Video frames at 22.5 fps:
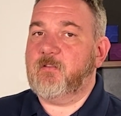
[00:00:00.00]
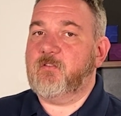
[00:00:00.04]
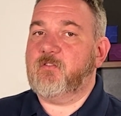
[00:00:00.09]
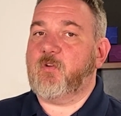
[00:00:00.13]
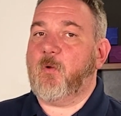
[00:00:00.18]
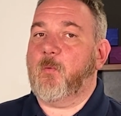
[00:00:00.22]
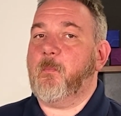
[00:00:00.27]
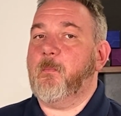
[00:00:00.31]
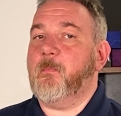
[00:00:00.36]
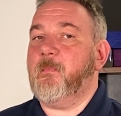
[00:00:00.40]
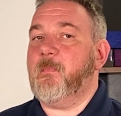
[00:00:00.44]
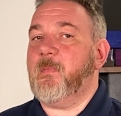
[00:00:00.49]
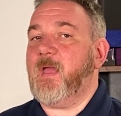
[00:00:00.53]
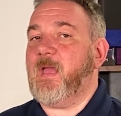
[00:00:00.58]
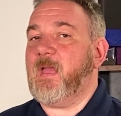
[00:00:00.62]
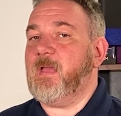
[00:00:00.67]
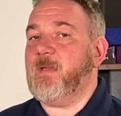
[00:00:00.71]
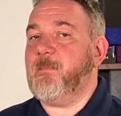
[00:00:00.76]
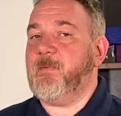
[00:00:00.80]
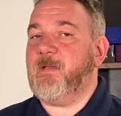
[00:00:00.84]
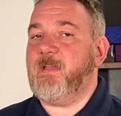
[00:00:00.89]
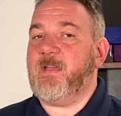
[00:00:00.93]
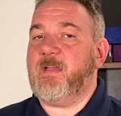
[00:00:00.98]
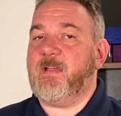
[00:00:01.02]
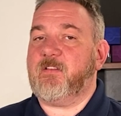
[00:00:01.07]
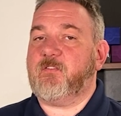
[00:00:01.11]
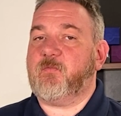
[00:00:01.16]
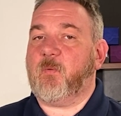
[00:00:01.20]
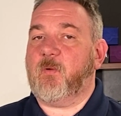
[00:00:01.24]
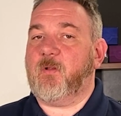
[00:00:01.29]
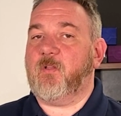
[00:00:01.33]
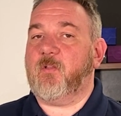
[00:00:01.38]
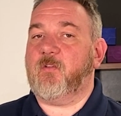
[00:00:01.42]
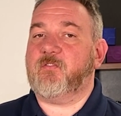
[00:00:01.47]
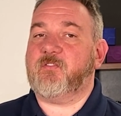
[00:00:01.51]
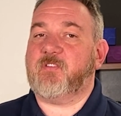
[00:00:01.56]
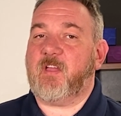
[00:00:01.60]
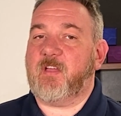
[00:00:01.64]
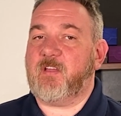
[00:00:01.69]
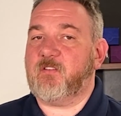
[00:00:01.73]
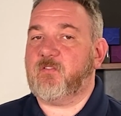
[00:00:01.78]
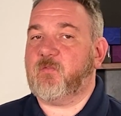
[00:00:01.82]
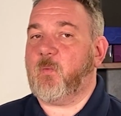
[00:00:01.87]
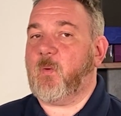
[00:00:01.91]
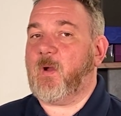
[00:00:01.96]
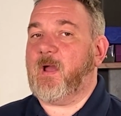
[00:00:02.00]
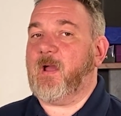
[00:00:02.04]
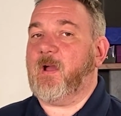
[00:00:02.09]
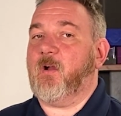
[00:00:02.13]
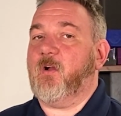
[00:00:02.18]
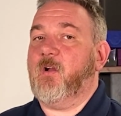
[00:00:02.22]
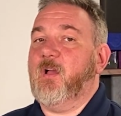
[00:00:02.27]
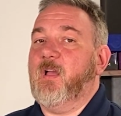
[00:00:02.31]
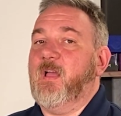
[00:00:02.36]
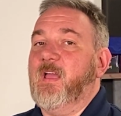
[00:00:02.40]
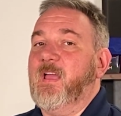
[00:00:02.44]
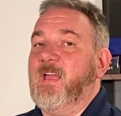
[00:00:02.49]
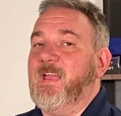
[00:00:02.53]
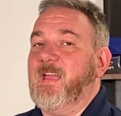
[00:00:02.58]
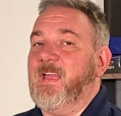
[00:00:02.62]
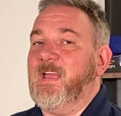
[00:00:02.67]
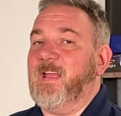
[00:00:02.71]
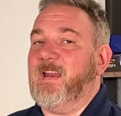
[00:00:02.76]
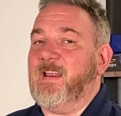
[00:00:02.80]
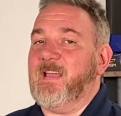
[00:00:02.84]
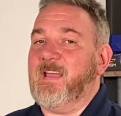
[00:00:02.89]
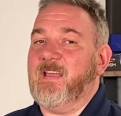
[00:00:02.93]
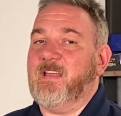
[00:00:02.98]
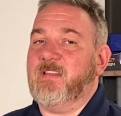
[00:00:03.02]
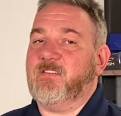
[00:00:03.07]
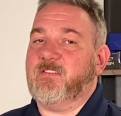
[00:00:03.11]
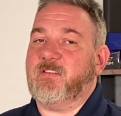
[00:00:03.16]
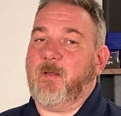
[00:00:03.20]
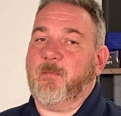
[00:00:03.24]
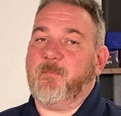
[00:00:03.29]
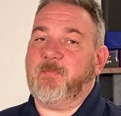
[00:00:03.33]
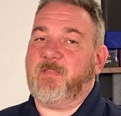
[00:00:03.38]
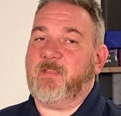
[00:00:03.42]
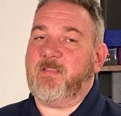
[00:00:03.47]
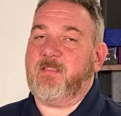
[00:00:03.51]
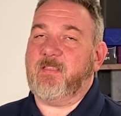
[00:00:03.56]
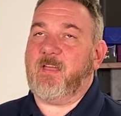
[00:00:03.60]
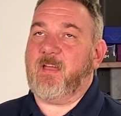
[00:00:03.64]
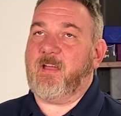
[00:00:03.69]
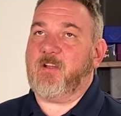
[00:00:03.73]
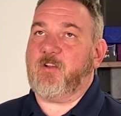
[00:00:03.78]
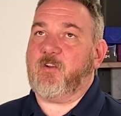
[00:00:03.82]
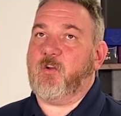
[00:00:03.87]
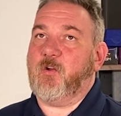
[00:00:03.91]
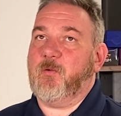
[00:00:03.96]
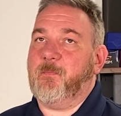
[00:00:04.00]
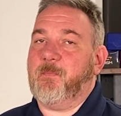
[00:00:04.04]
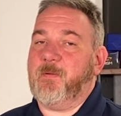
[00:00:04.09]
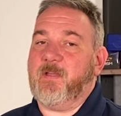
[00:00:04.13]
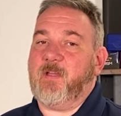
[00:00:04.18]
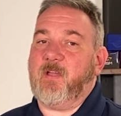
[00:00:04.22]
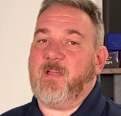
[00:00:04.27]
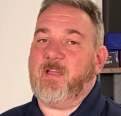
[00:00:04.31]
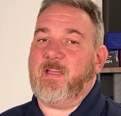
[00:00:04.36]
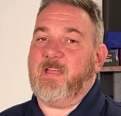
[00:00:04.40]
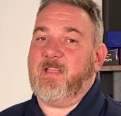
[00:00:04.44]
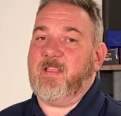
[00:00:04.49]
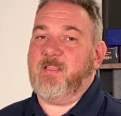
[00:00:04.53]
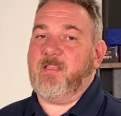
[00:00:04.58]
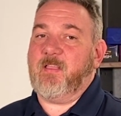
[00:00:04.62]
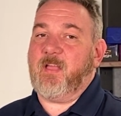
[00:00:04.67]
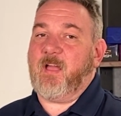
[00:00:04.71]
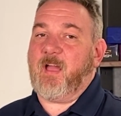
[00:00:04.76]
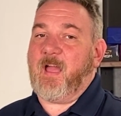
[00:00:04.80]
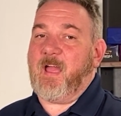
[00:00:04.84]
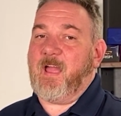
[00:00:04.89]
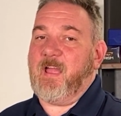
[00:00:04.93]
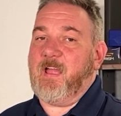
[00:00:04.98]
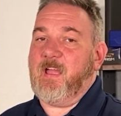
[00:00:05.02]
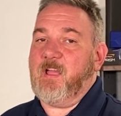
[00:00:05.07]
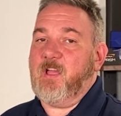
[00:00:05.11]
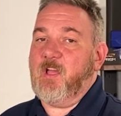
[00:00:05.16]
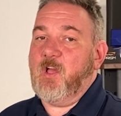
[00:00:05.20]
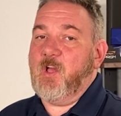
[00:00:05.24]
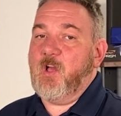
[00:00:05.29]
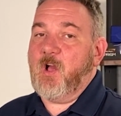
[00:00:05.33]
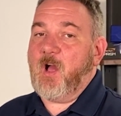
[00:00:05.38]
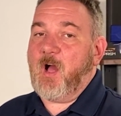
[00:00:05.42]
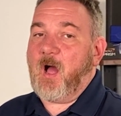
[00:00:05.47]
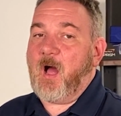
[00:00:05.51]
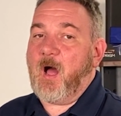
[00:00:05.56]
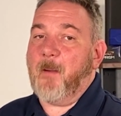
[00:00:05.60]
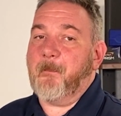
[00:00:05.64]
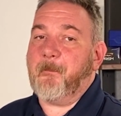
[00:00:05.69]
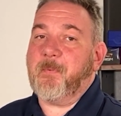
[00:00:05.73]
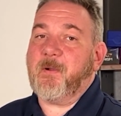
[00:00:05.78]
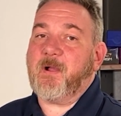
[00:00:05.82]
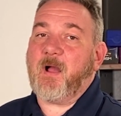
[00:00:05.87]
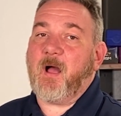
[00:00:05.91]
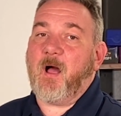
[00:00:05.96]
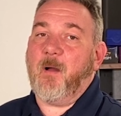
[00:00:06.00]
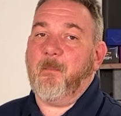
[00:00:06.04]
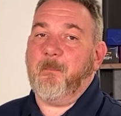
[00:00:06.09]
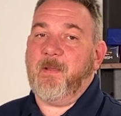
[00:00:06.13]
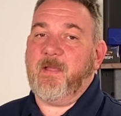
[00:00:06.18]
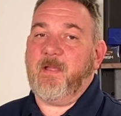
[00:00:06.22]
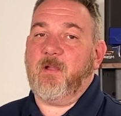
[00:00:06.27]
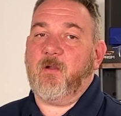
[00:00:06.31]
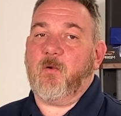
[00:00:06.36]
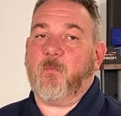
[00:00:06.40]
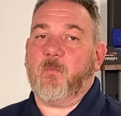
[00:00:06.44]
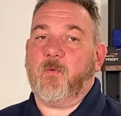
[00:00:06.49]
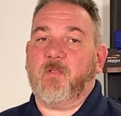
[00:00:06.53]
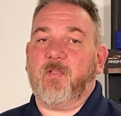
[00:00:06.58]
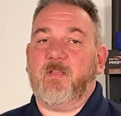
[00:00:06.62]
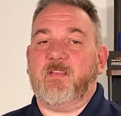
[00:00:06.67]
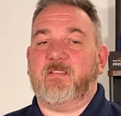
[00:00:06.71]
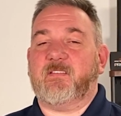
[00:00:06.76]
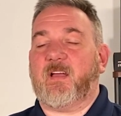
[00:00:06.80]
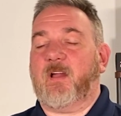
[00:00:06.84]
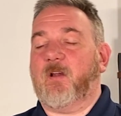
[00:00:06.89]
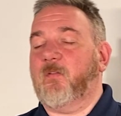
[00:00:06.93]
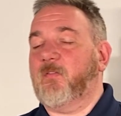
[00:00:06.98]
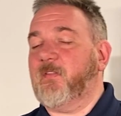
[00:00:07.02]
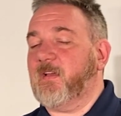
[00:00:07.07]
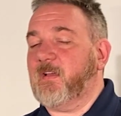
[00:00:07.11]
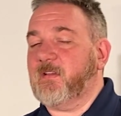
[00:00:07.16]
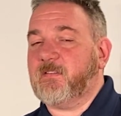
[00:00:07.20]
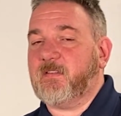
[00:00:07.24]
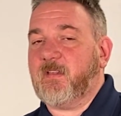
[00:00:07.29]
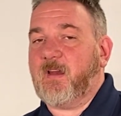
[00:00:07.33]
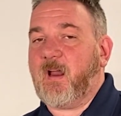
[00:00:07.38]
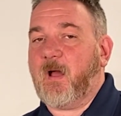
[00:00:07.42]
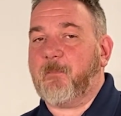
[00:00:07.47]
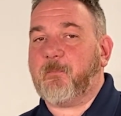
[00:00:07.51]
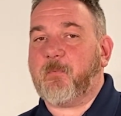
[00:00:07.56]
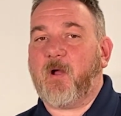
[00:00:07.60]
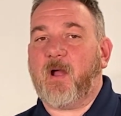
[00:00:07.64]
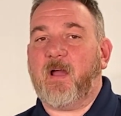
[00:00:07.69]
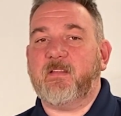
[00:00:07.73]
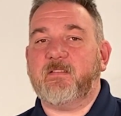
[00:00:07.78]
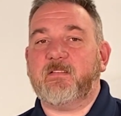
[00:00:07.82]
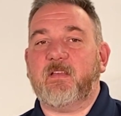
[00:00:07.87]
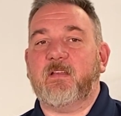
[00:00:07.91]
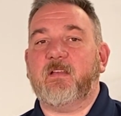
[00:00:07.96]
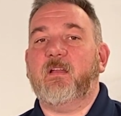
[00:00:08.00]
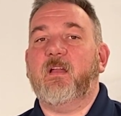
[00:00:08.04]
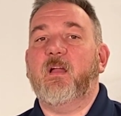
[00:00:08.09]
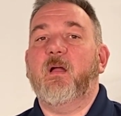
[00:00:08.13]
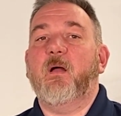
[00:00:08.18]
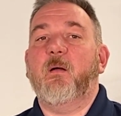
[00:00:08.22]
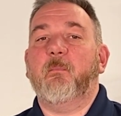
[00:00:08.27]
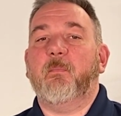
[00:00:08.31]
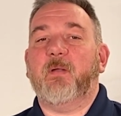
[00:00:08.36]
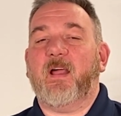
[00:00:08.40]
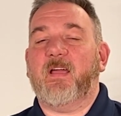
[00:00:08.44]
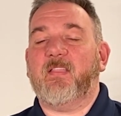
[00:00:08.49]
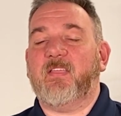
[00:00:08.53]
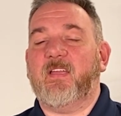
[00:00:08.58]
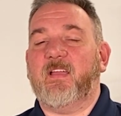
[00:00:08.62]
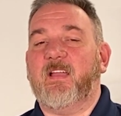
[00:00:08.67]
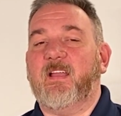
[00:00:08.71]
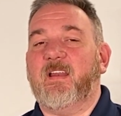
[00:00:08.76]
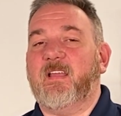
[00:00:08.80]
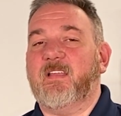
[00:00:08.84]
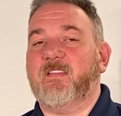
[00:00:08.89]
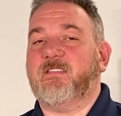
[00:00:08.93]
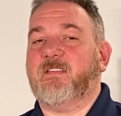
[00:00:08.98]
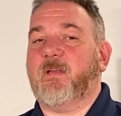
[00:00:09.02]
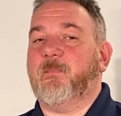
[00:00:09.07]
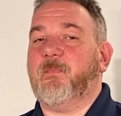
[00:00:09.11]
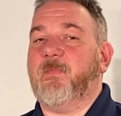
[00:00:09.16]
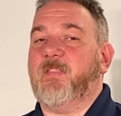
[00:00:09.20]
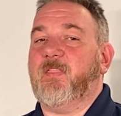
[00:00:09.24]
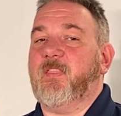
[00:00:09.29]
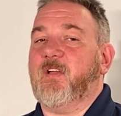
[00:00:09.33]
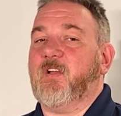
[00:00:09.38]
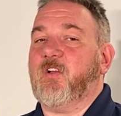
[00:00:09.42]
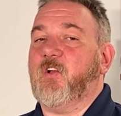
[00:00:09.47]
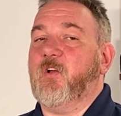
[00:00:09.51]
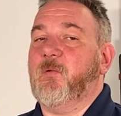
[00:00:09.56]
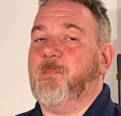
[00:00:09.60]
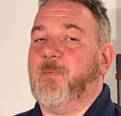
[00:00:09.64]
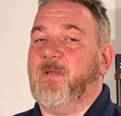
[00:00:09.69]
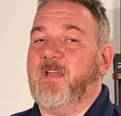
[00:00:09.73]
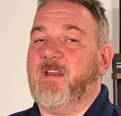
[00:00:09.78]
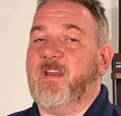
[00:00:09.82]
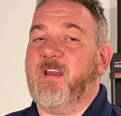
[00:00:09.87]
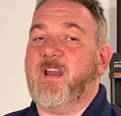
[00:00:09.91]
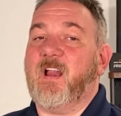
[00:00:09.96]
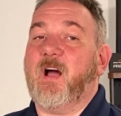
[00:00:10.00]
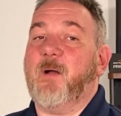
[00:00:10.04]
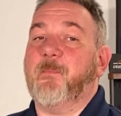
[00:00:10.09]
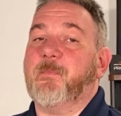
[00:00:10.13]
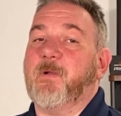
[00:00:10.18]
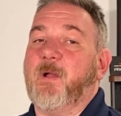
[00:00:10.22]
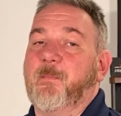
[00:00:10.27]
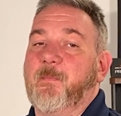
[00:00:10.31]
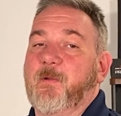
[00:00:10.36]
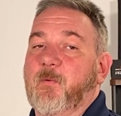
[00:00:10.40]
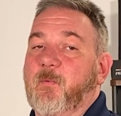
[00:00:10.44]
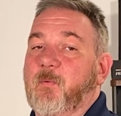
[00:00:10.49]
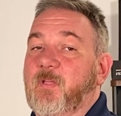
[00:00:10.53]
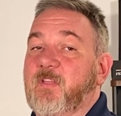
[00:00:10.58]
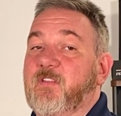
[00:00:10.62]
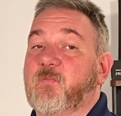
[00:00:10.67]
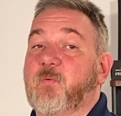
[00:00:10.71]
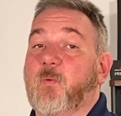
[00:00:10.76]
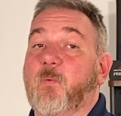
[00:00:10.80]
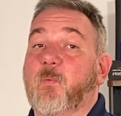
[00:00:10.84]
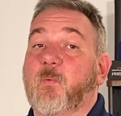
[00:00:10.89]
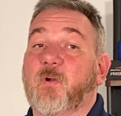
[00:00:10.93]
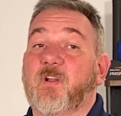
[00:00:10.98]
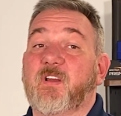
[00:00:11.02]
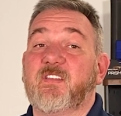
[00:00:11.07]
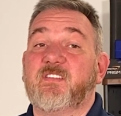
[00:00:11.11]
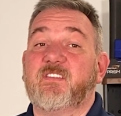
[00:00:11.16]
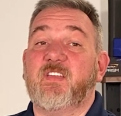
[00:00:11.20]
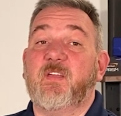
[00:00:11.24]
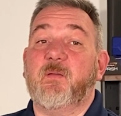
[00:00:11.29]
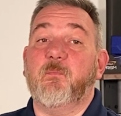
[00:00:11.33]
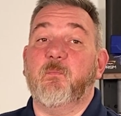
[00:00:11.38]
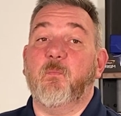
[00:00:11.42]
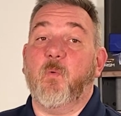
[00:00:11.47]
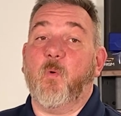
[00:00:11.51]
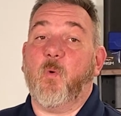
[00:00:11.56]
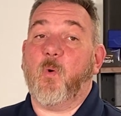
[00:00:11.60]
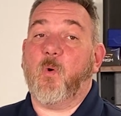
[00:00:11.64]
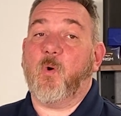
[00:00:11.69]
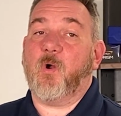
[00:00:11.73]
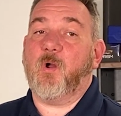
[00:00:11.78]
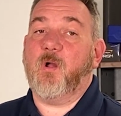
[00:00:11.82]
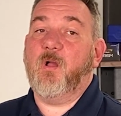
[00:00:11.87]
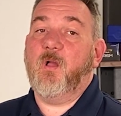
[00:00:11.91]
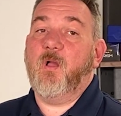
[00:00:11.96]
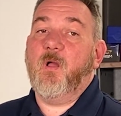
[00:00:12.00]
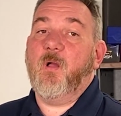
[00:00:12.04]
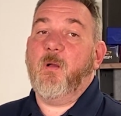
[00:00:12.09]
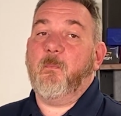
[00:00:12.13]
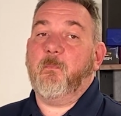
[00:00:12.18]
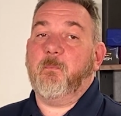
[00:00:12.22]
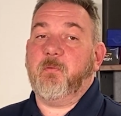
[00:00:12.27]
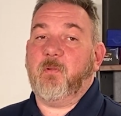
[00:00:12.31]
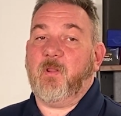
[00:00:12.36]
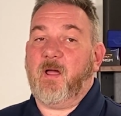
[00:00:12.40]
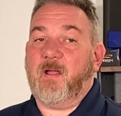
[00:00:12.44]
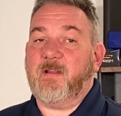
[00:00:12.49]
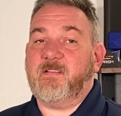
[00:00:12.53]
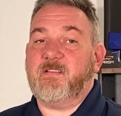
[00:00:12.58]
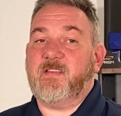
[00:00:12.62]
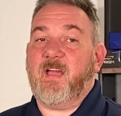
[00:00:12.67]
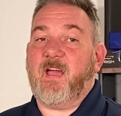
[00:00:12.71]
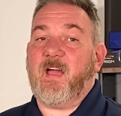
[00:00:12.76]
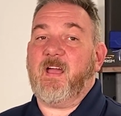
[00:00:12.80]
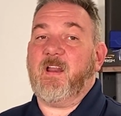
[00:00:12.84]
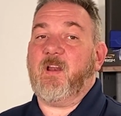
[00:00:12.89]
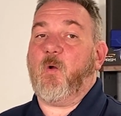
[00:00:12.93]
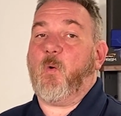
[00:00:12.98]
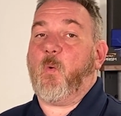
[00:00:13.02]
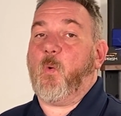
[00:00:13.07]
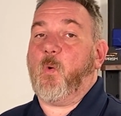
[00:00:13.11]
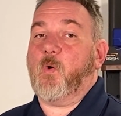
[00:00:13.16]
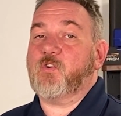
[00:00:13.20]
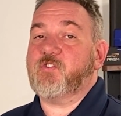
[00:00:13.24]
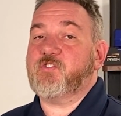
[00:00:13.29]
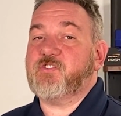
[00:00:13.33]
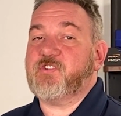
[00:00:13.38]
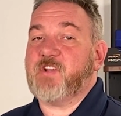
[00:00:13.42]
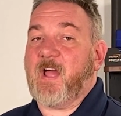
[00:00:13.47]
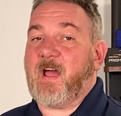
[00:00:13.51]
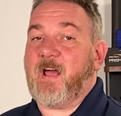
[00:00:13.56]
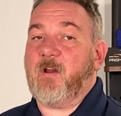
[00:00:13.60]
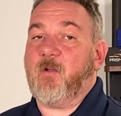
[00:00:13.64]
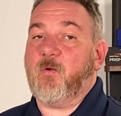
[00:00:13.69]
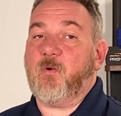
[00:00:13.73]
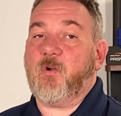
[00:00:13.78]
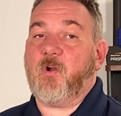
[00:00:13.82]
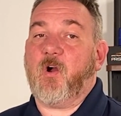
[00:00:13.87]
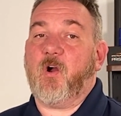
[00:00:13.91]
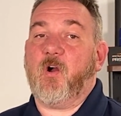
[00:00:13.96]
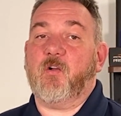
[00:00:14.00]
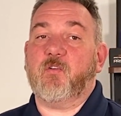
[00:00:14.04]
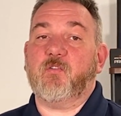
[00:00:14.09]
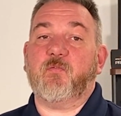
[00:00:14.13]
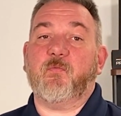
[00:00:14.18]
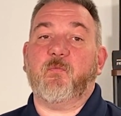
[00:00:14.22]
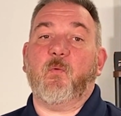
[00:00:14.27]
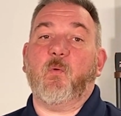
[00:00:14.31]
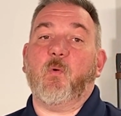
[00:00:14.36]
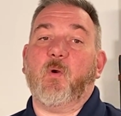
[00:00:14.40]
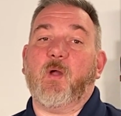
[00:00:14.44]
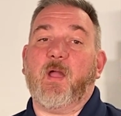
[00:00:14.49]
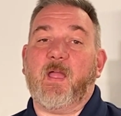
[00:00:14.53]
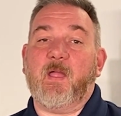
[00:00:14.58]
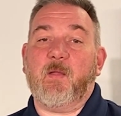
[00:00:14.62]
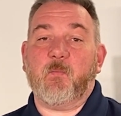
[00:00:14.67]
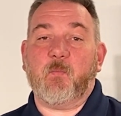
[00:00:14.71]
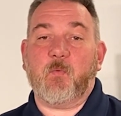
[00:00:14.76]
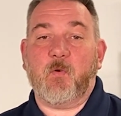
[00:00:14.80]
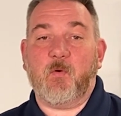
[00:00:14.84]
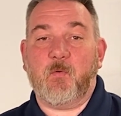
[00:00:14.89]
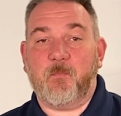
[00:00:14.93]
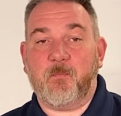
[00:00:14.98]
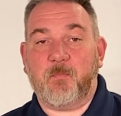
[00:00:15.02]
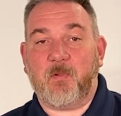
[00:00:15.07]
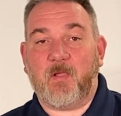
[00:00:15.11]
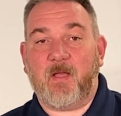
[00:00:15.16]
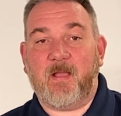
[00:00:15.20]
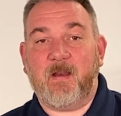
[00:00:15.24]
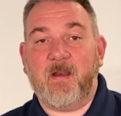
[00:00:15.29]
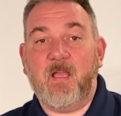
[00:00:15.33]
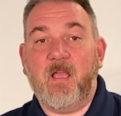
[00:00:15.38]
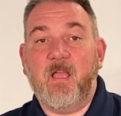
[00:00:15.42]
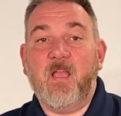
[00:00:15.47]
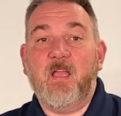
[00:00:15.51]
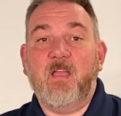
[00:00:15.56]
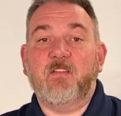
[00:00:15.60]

So maybe it's one of those things where it is something that could be in a upcoming release. I don't think it's an Uprising, but I think it is something that could be an upcoming release where we're going to see more Blood Debt or Shadow cards for a Runeblade.